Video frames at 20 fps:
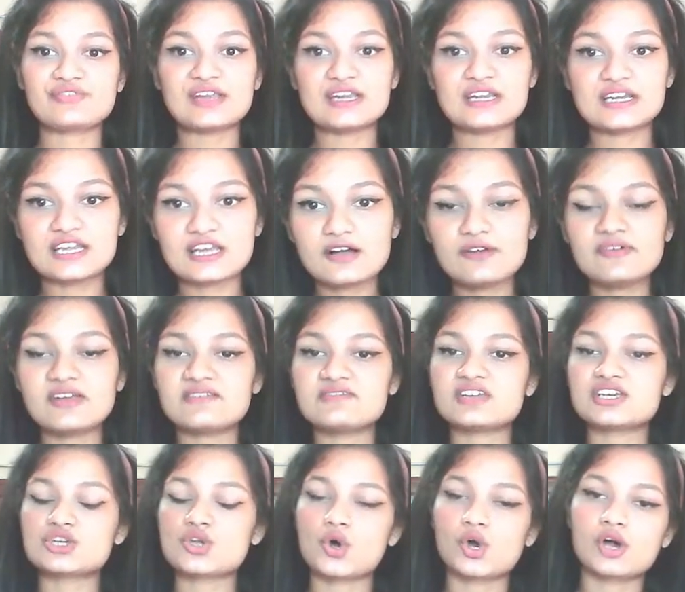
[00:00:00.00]
India when
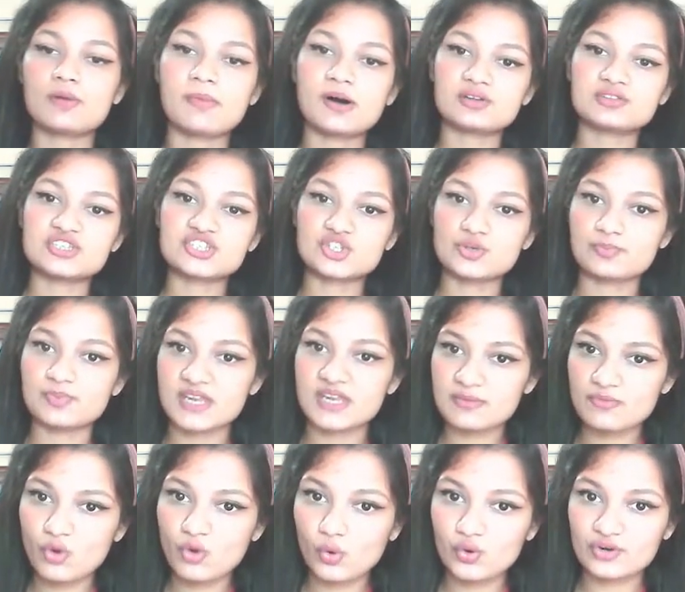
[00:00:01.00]
we talk about the
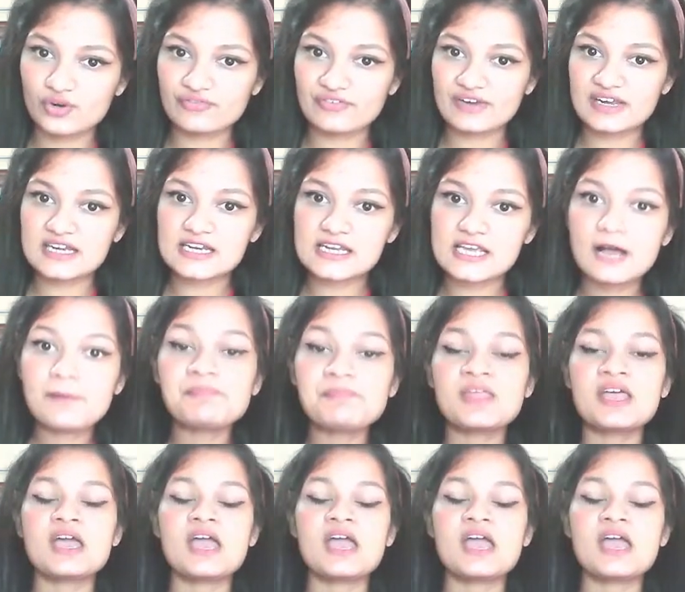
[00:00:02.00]
Supreme Court of India,